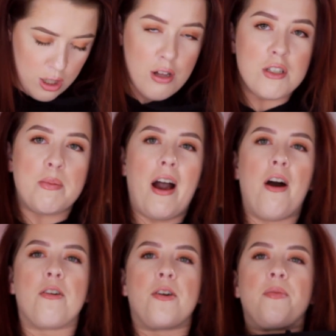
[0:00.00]
Loose
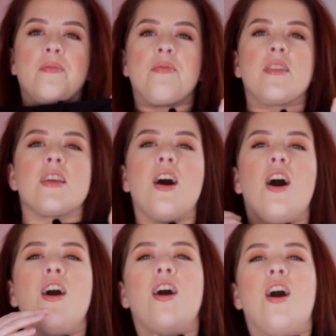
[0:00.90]
powder
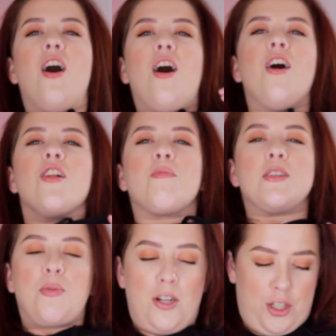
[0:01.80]
all over
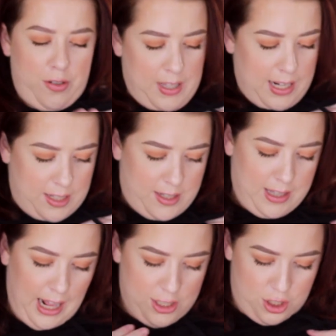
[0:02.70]
my sweatshirt.
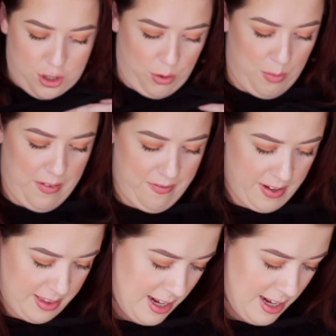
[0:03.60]
That's terrific.